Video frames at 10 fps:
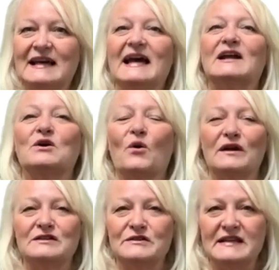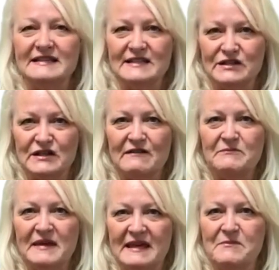And according to the edition of
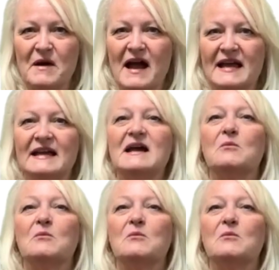PMI